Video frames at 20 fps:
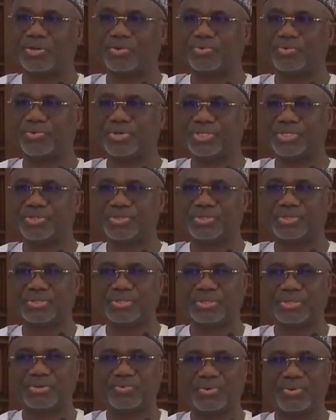which
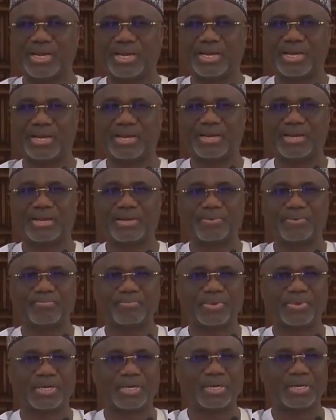were,
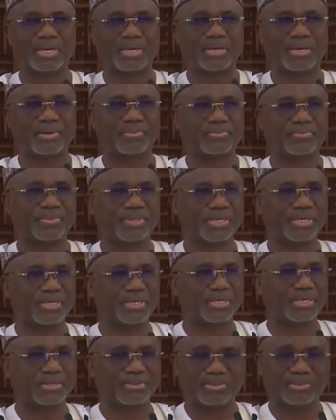um,
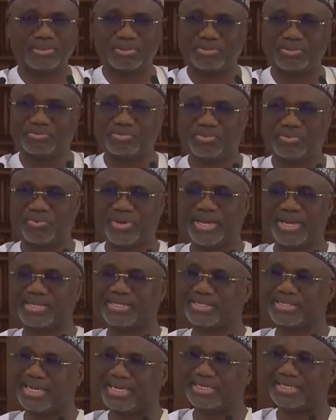uh,
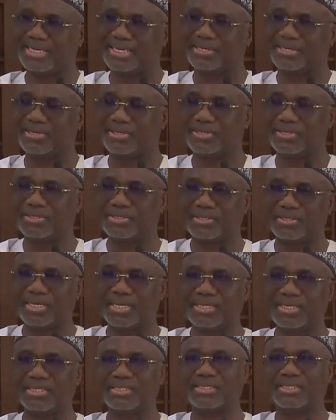started
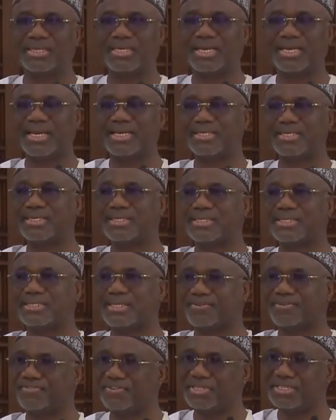since the
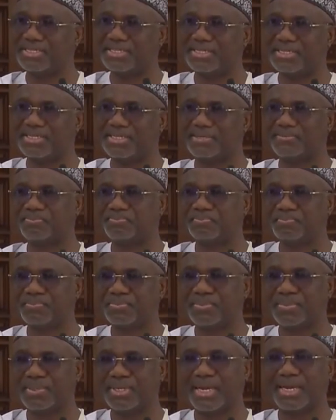1970s
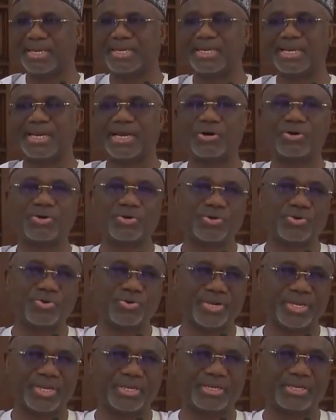and they are
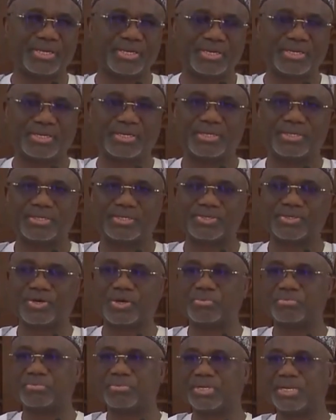ongoing.
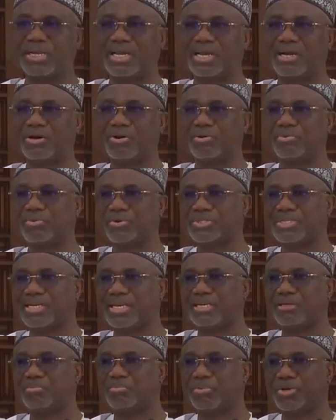Some, they are almost
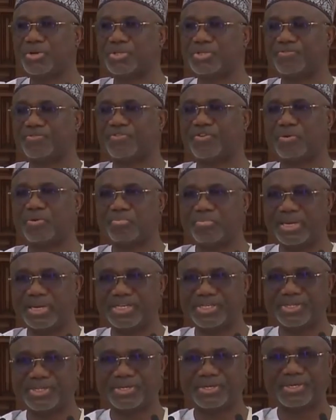at the point of
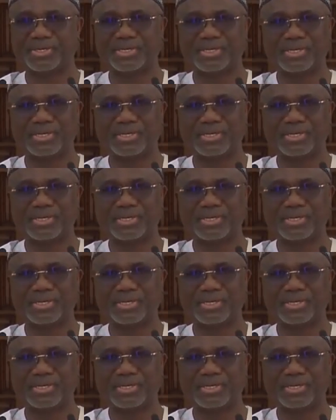completion.